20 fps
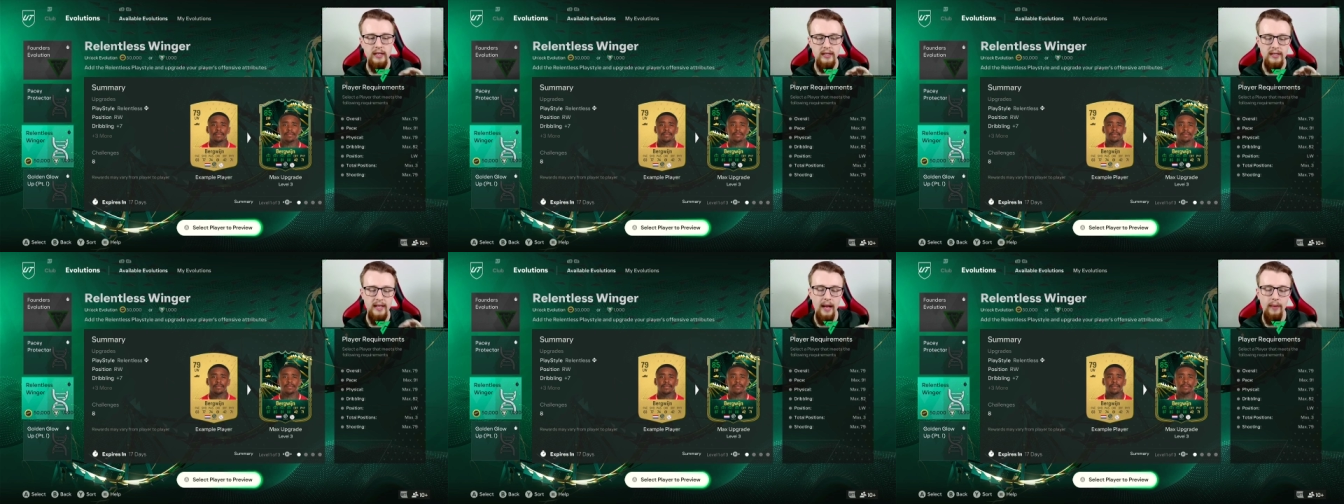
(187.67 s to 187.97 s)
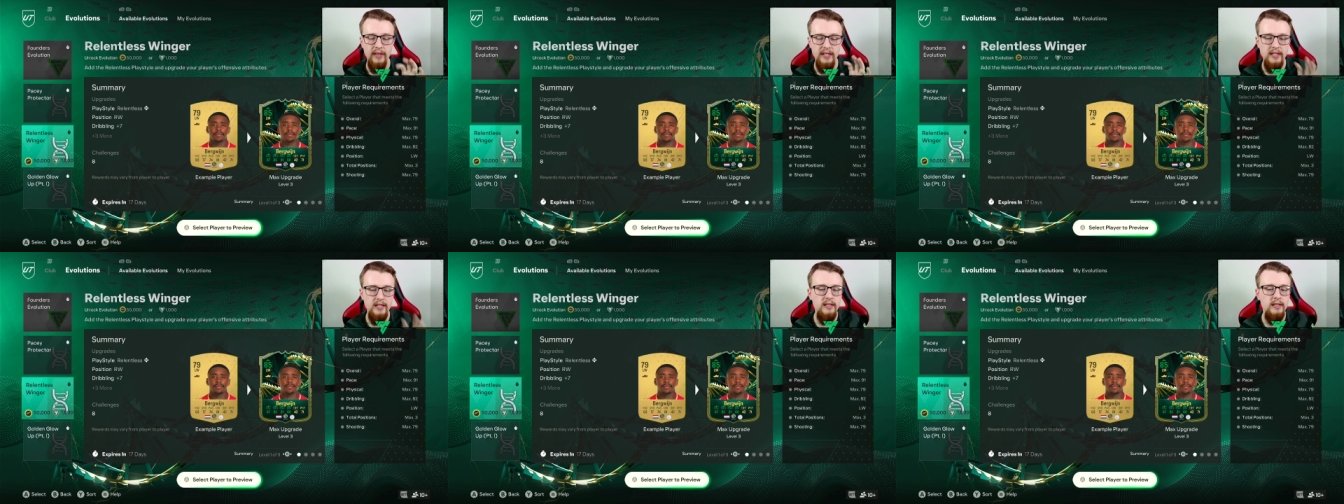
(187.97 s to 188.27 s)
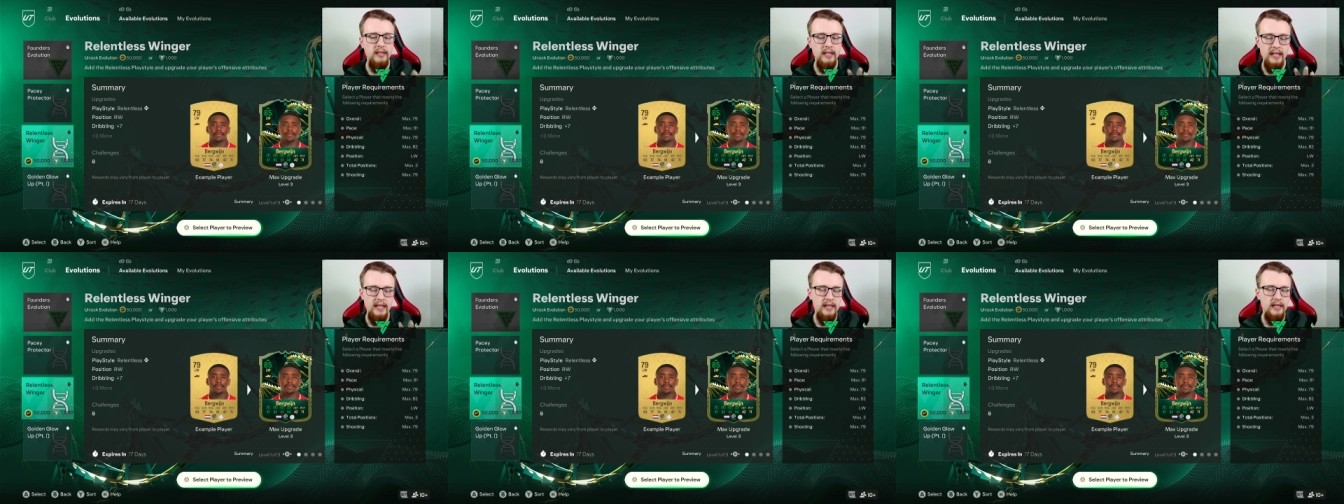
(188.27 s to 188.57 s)
Now, this is
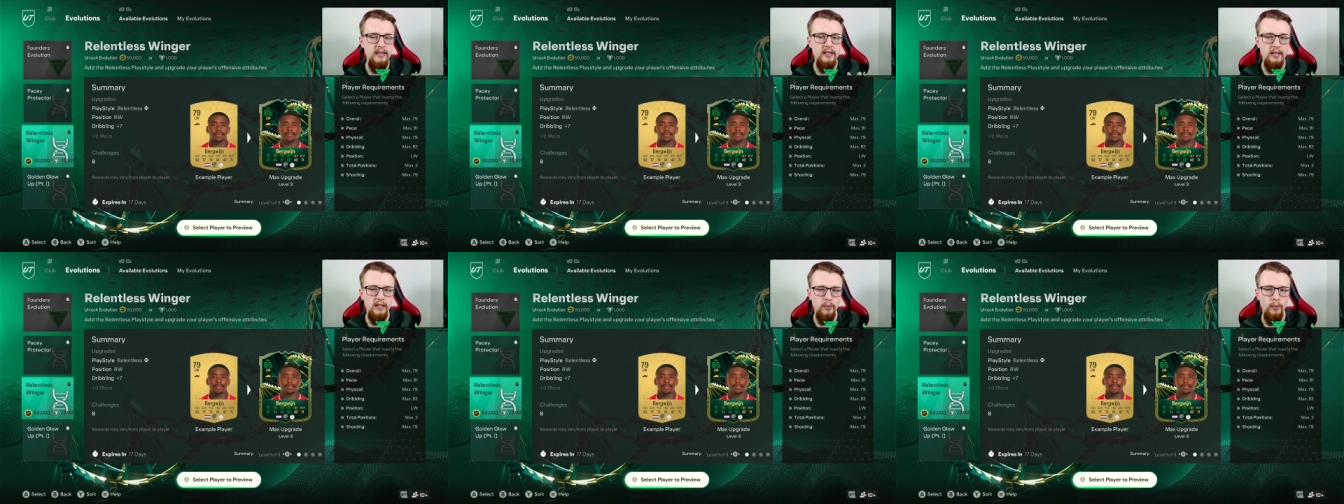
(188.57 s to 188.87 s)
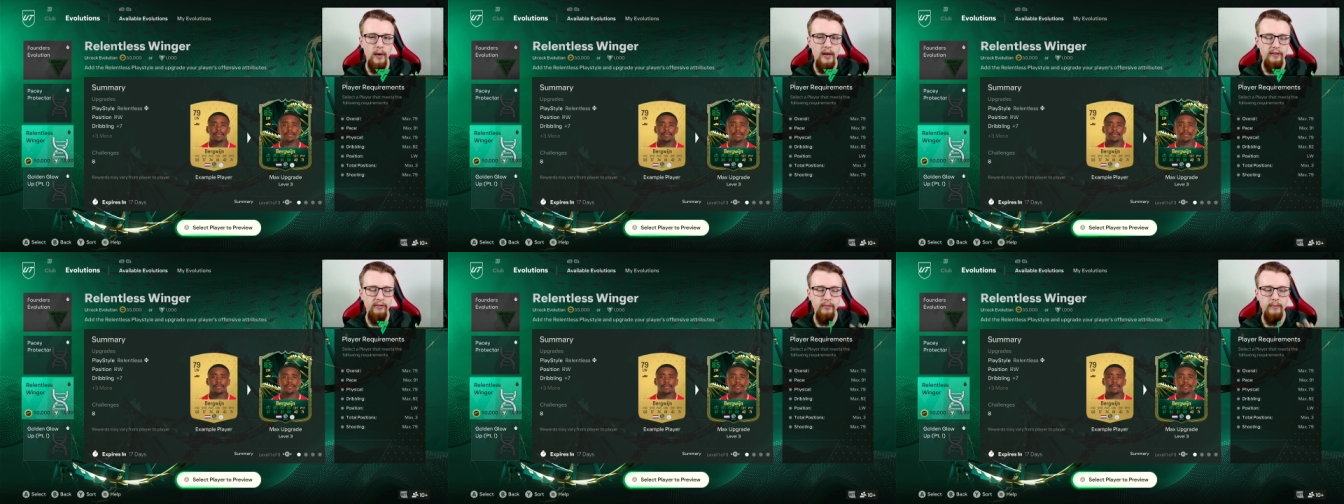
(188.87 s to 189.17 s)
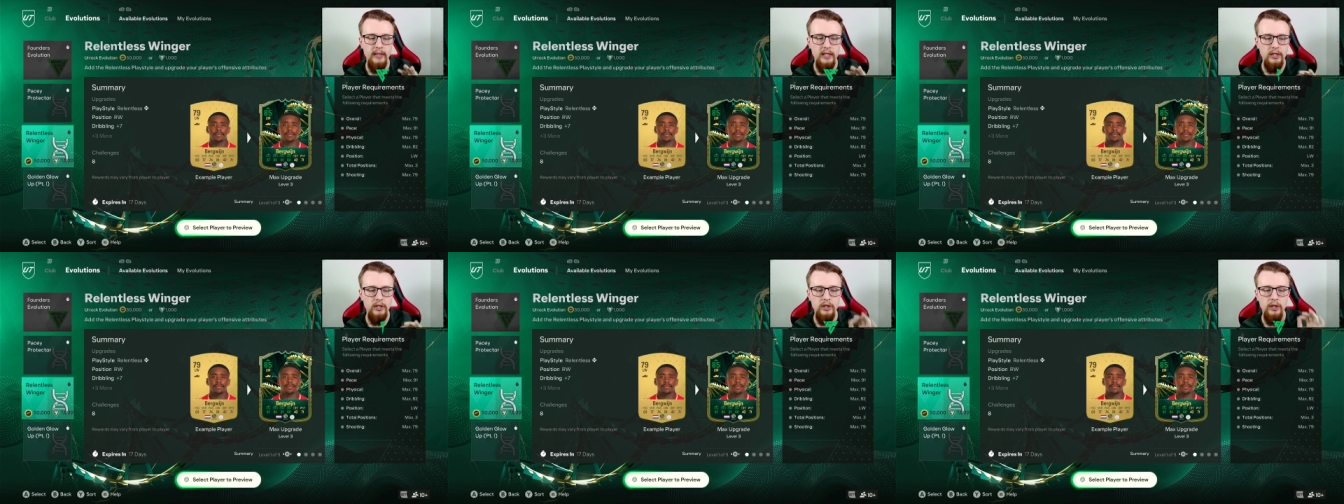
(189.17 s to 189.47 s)
the easiest way for me
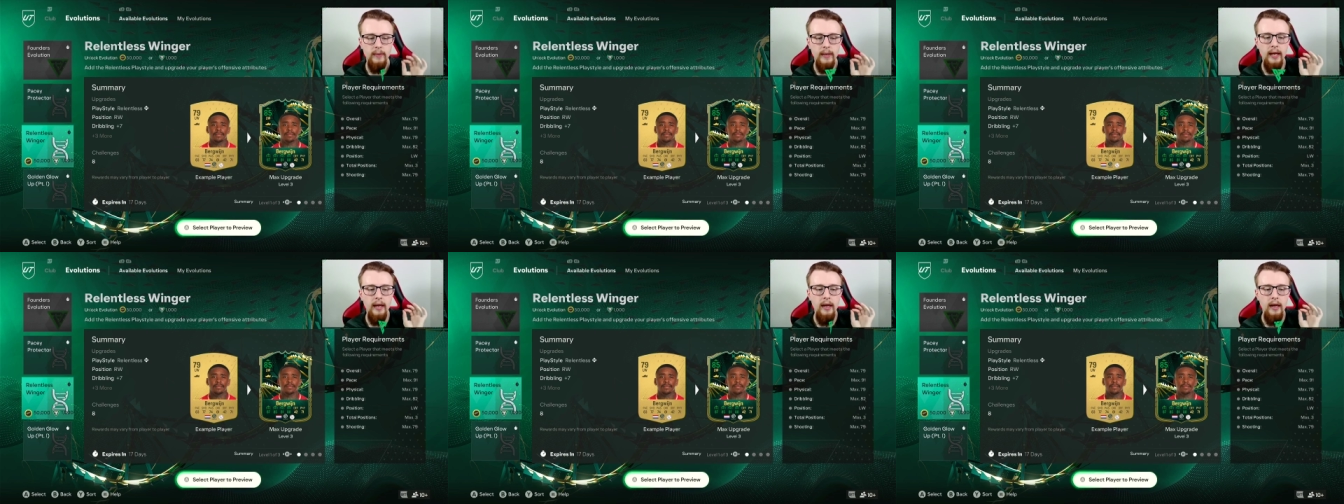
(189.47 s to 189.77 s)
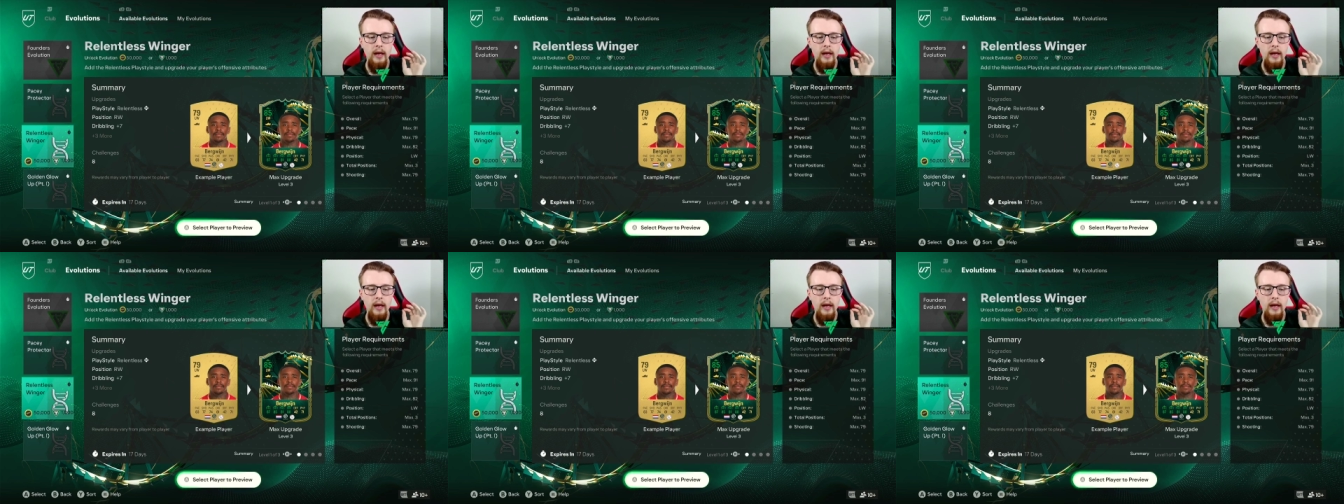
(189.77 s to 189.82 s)
to do it.